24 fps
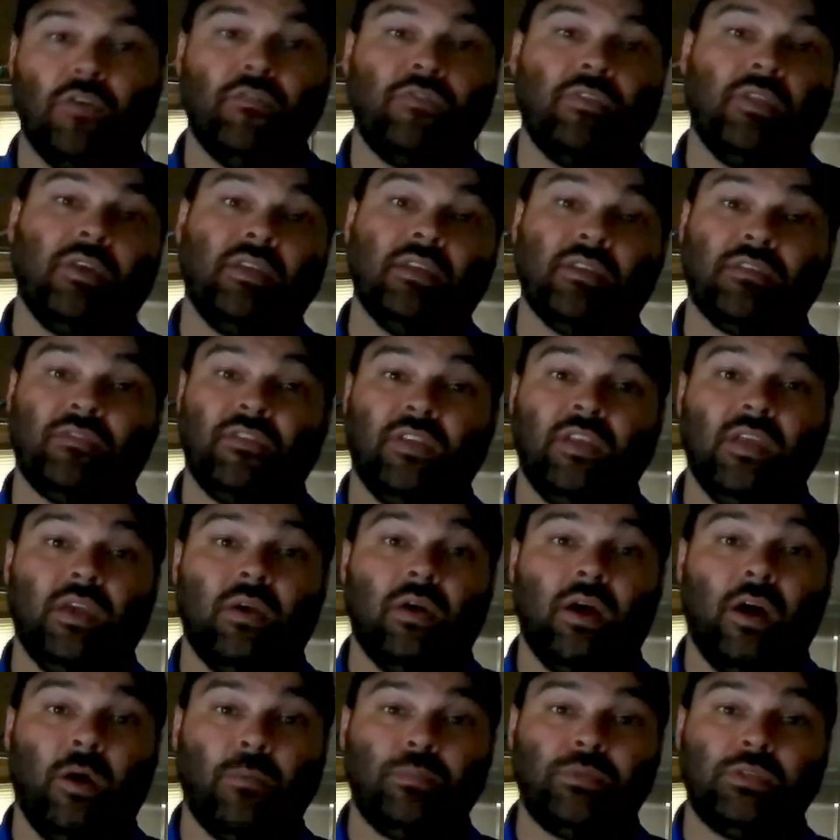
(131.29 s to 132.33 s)
Hopefully this
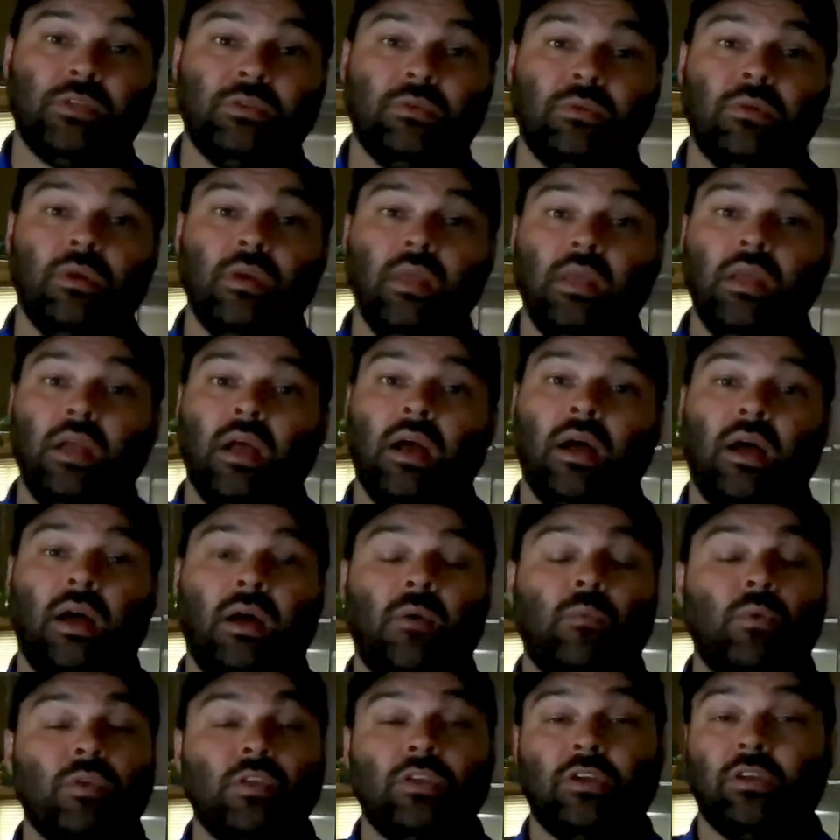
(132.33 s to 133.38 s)
video helps you
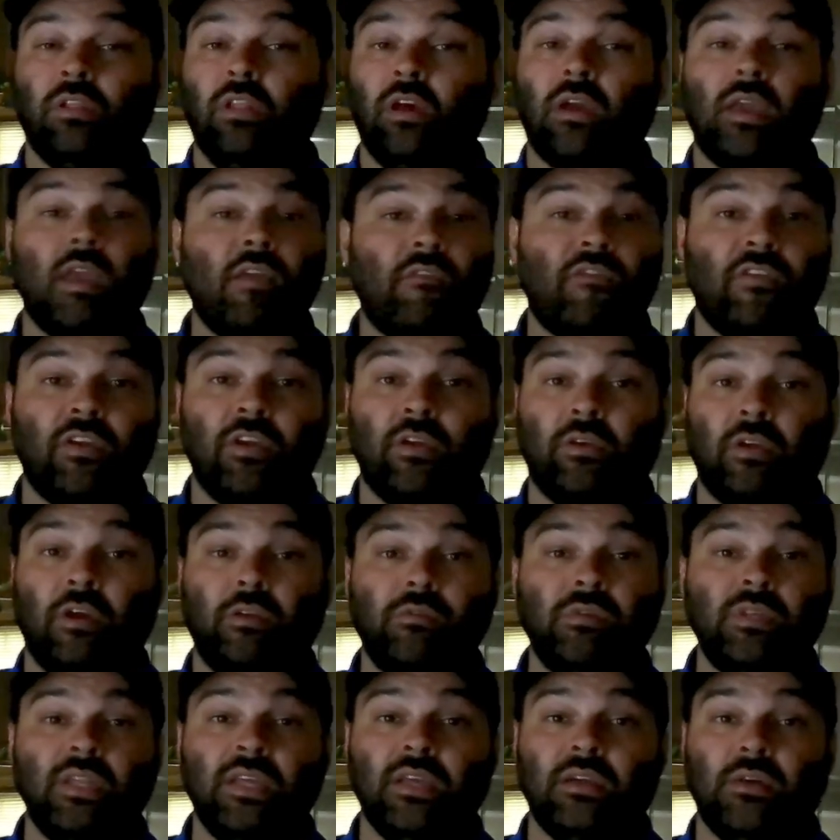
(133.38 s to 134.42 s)
when you're looking for your
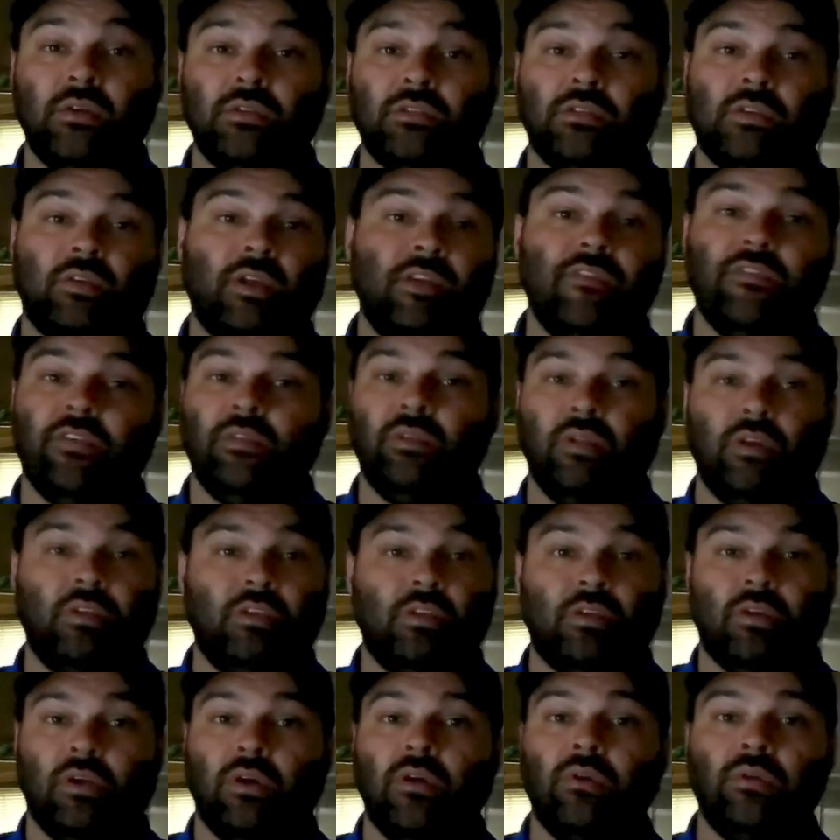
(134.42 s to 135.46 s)
own deals or
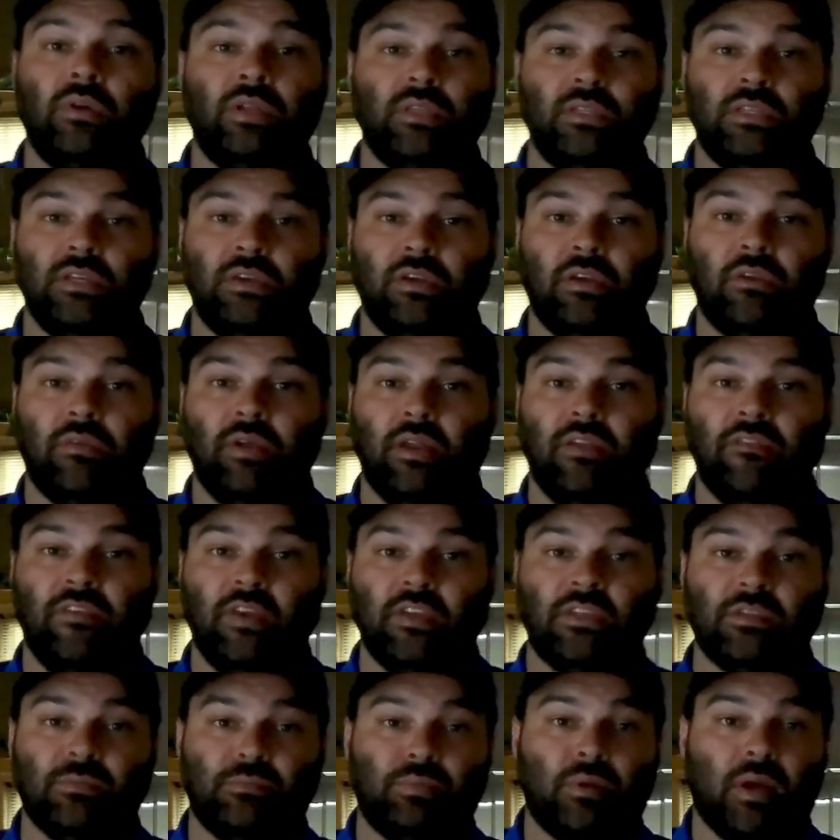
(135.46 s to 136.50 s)
even your own interior
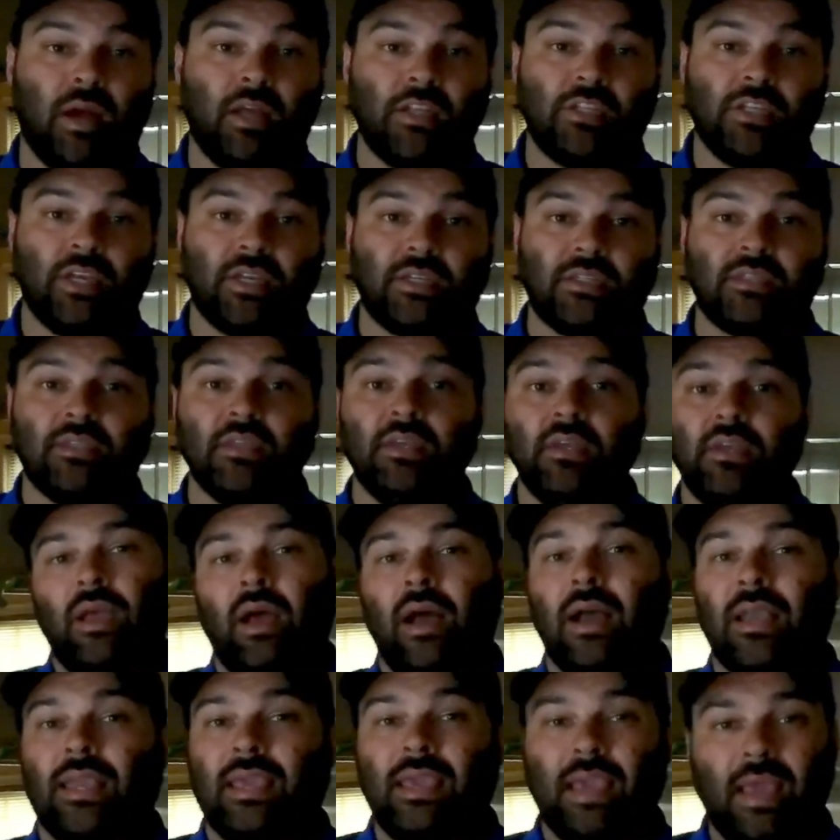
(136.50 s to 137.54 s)
renovation projects.
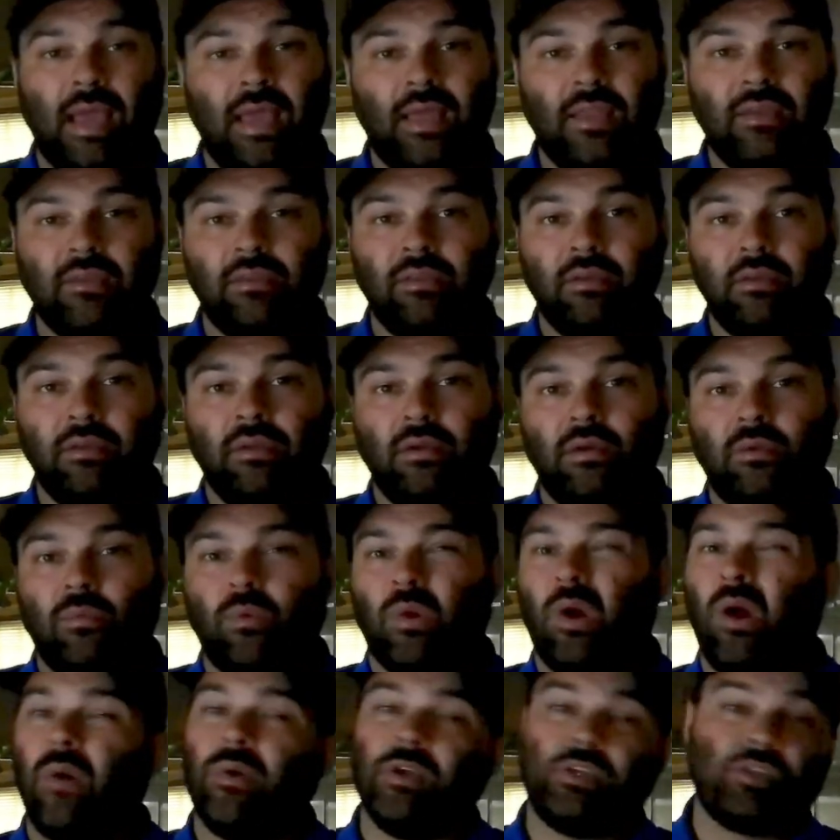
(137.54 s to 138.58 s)
Again,
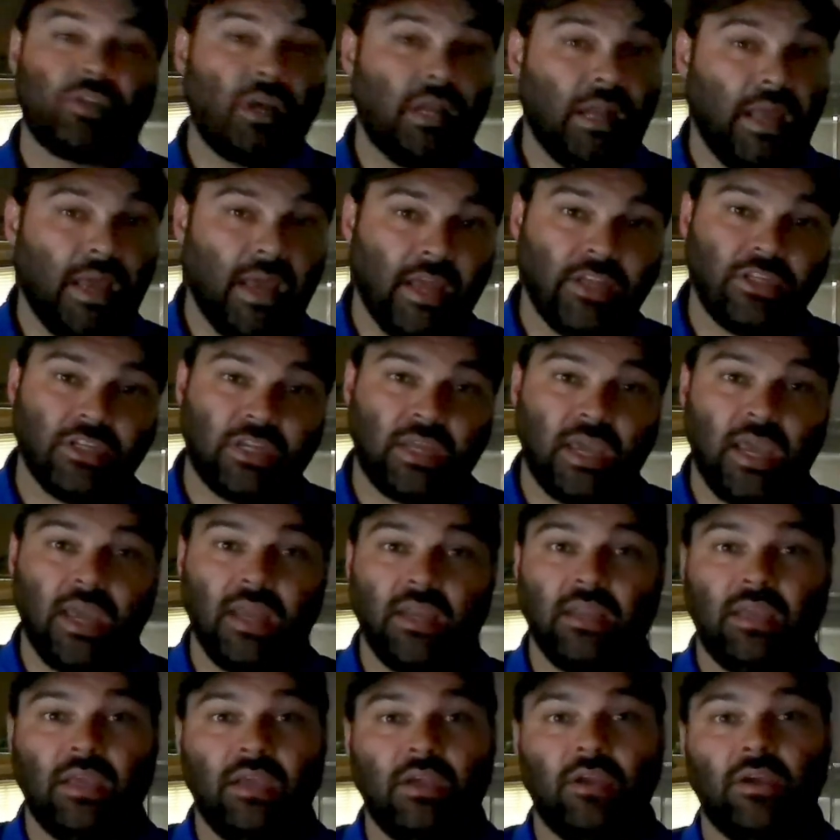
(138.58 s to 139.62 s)
we're always trying to
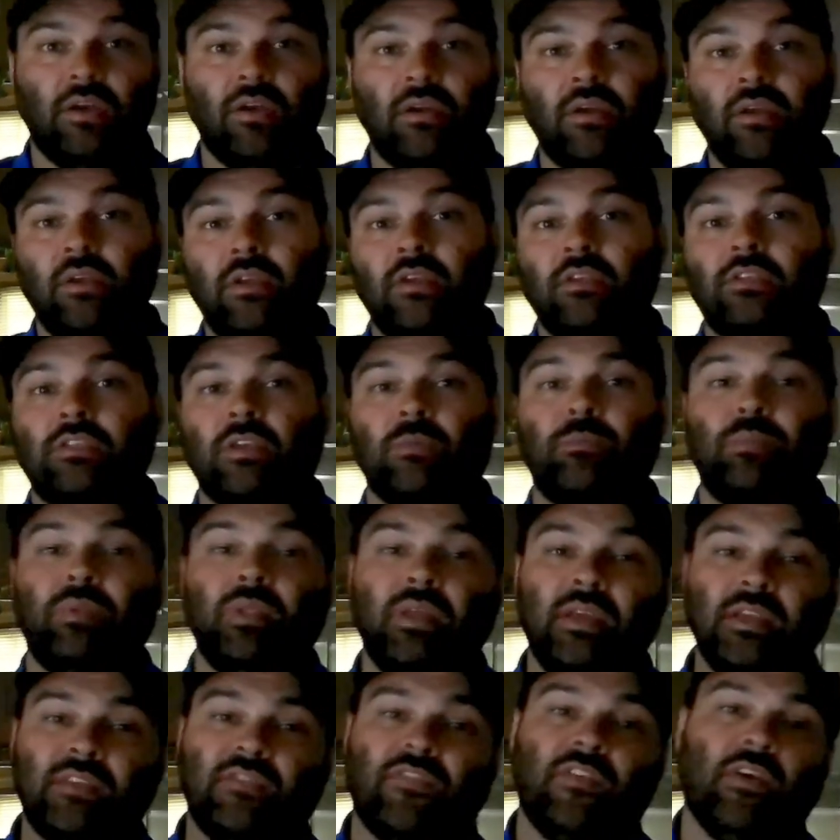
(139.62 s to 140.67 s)
educate here, so
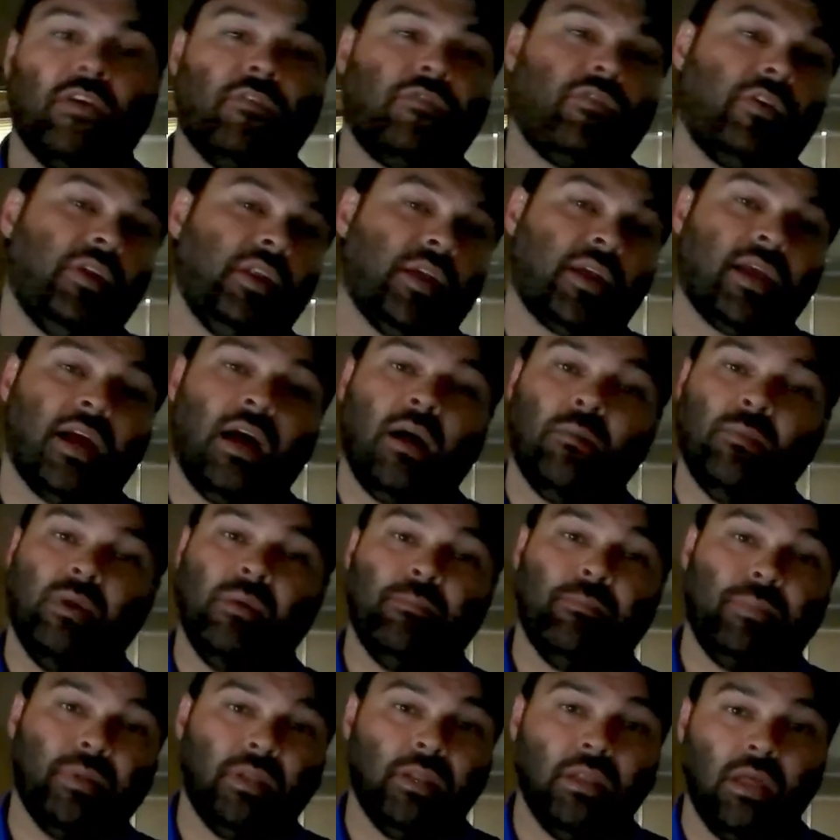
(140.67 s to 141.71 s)
please feel free to
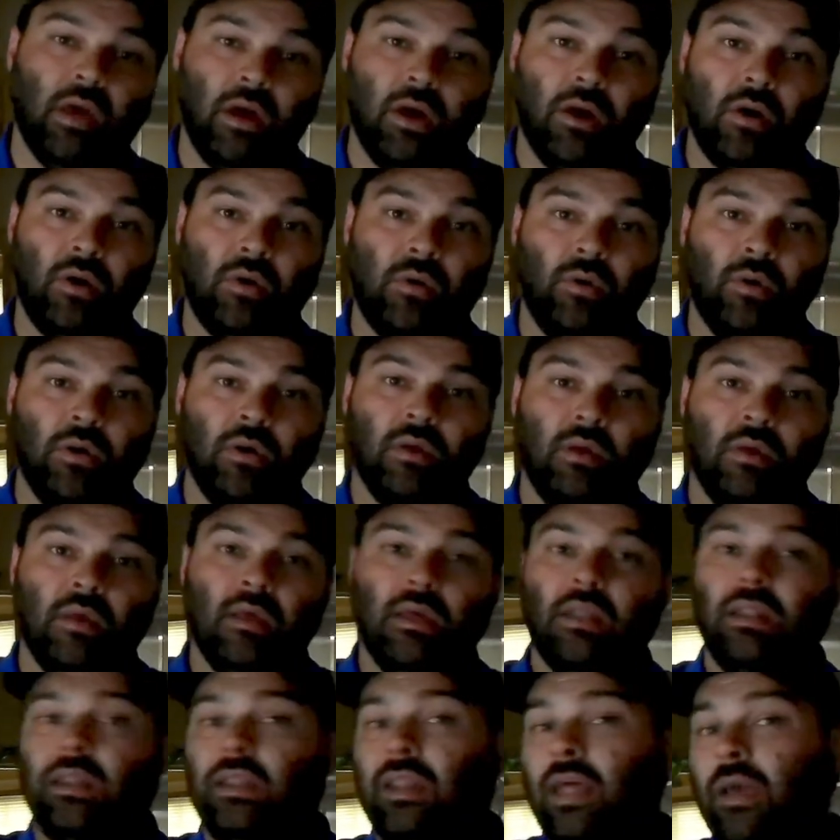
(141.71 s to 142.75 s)
comment below.
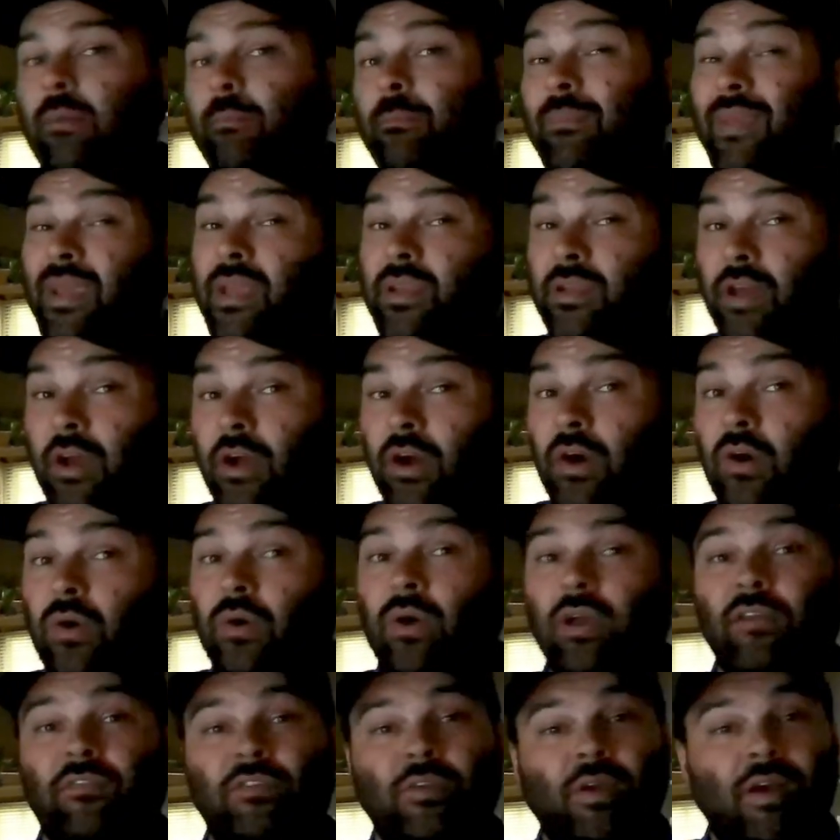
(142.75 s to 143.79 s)
Let me
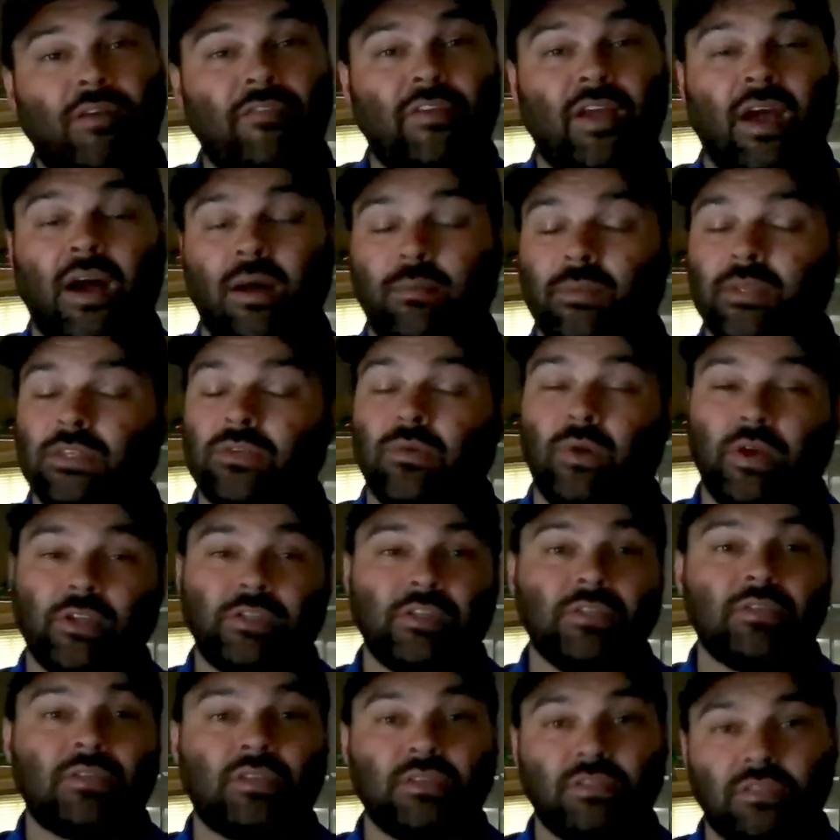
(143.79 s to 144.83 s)
know if you have comments,
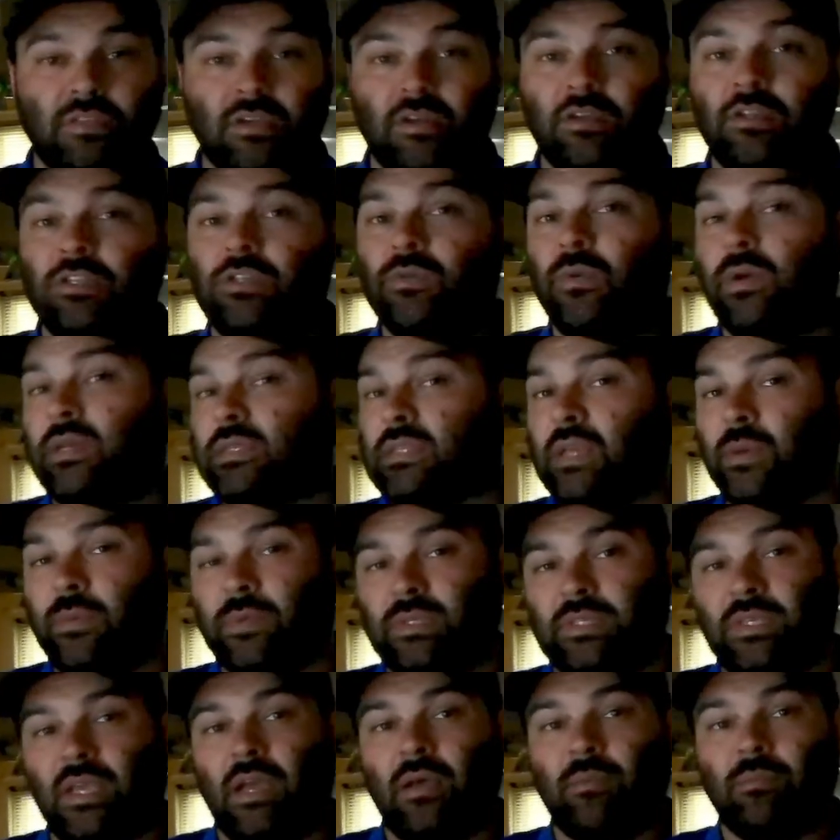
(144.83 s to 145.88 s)
questions, concerns, you want to say
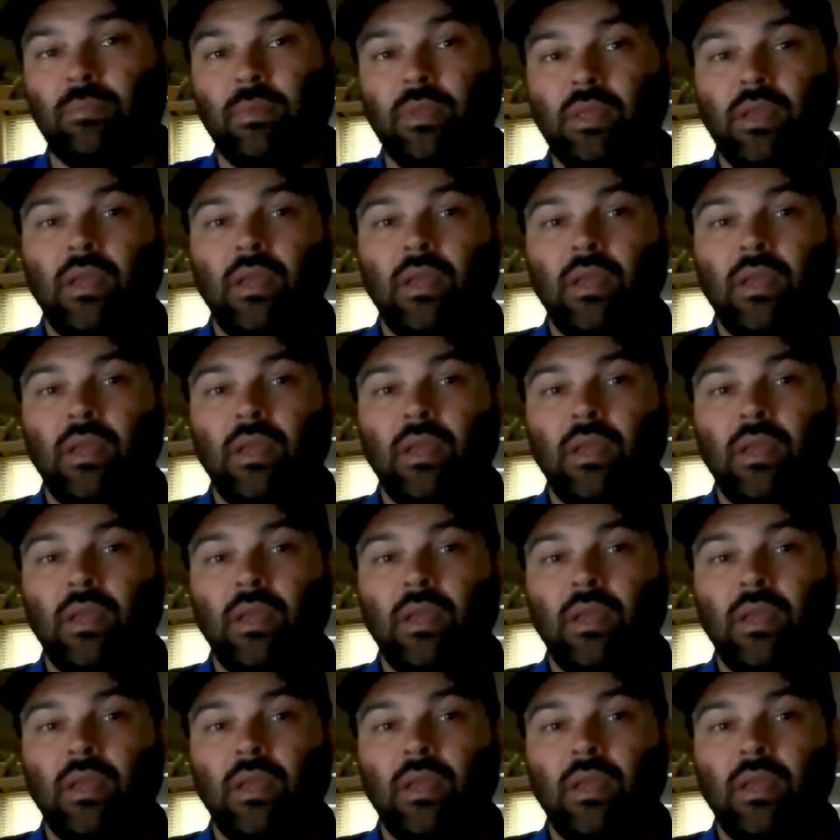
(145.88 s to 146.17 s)
what's up,